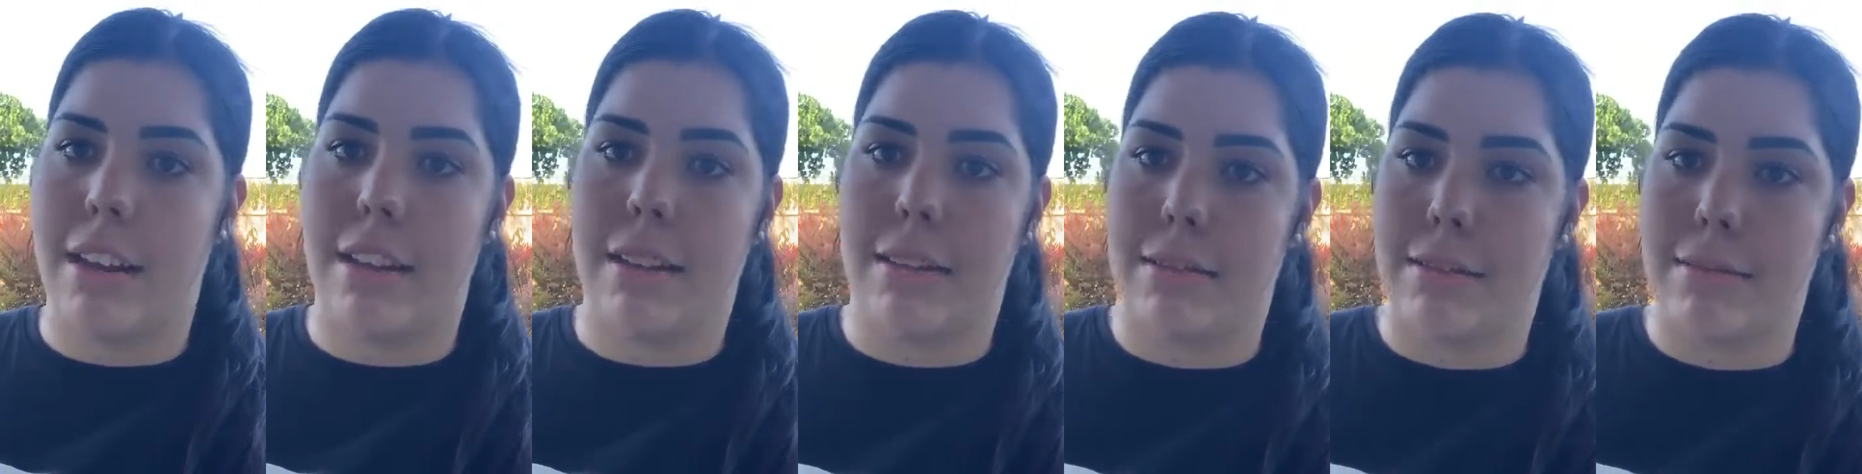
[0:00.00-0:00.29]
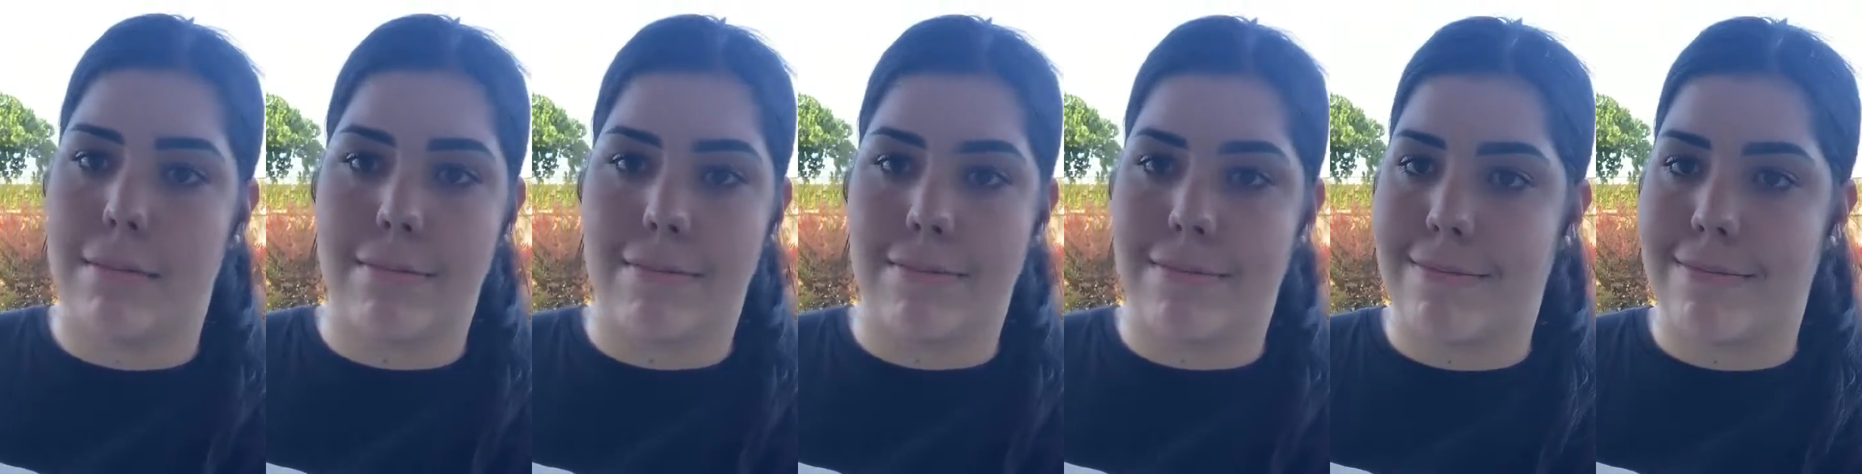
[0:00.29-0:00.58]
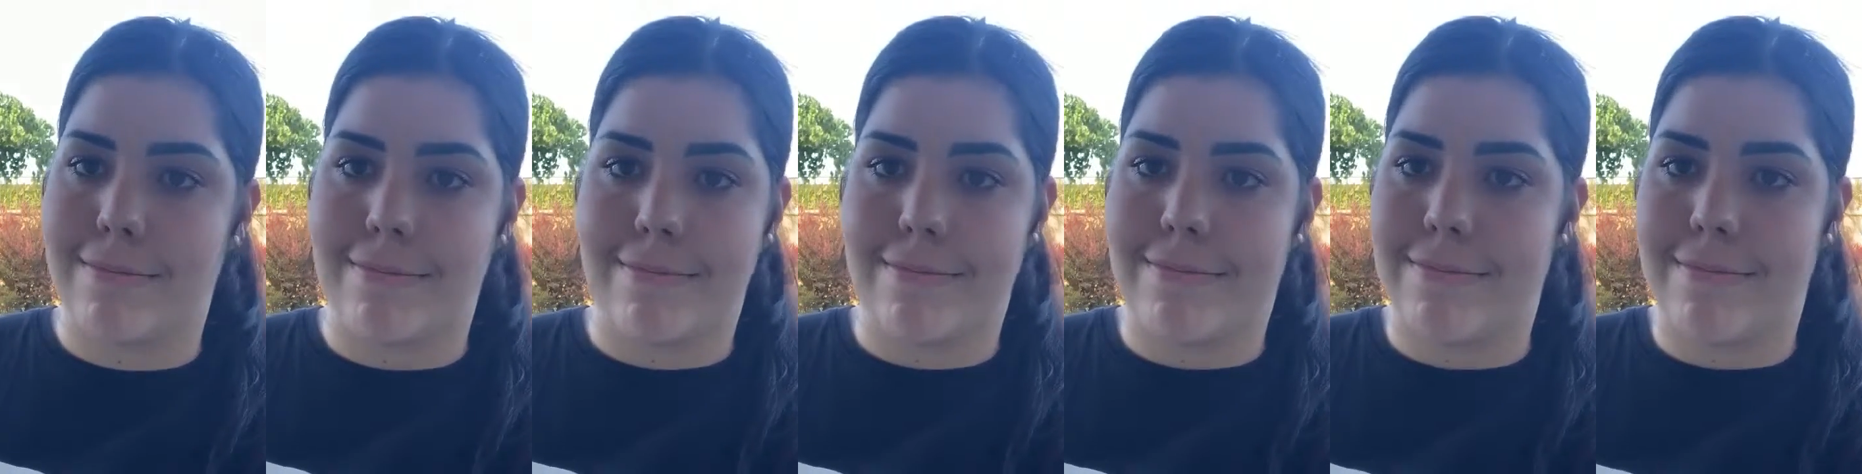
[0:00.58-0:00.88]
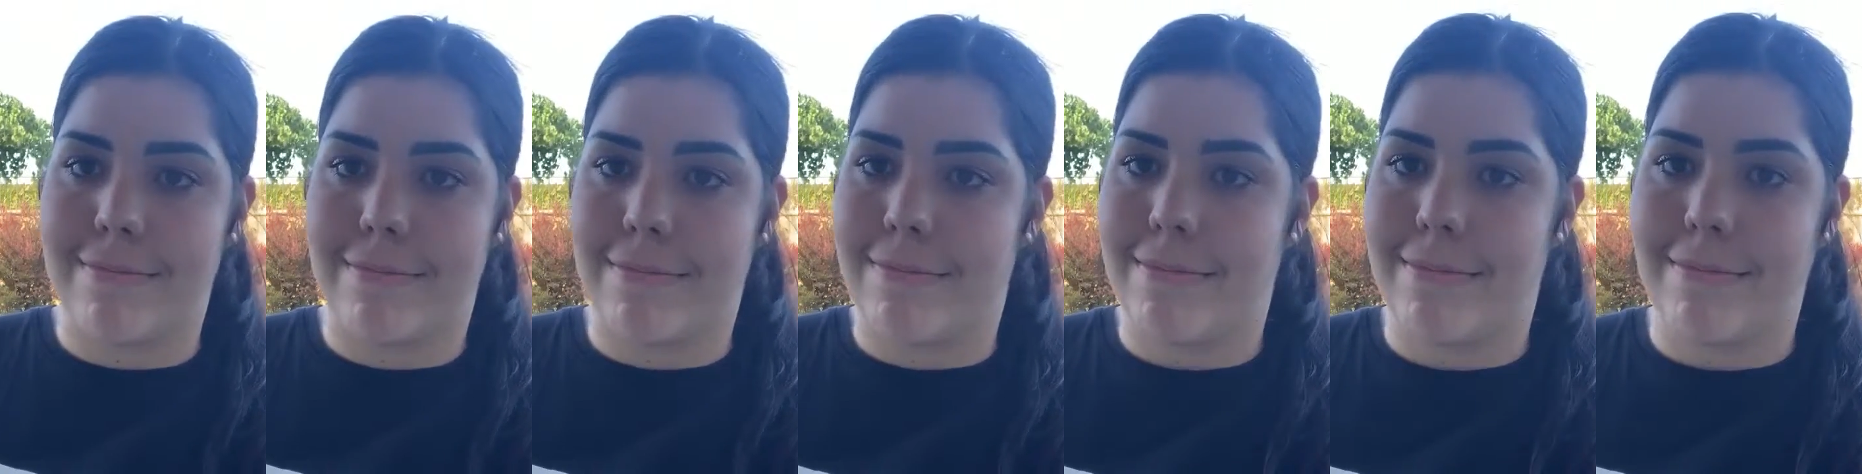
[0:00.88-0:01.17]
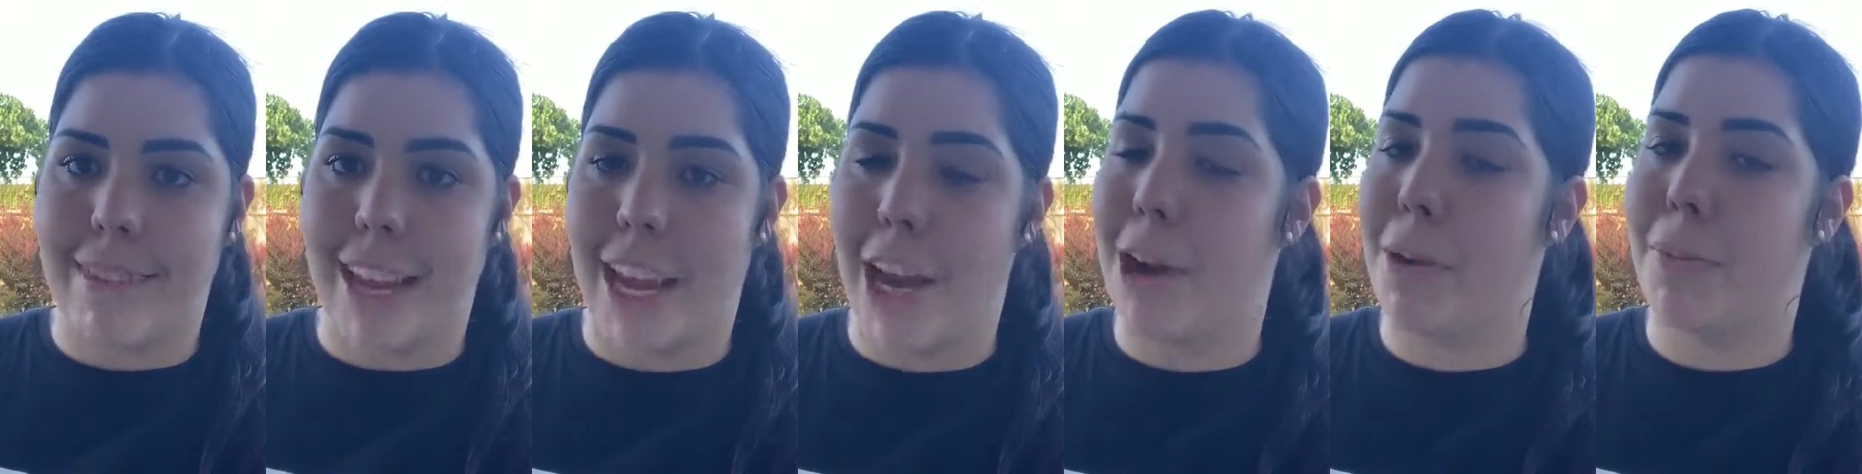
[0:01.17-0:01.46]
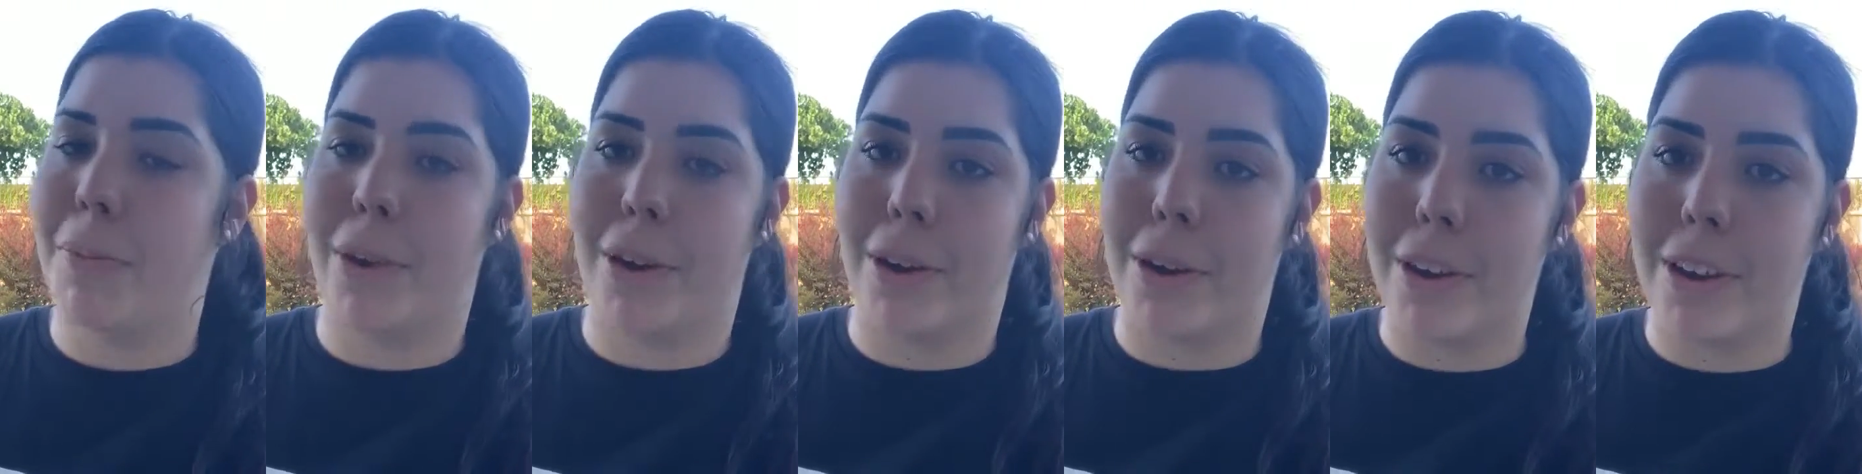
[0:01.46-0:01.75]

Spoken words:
He'll help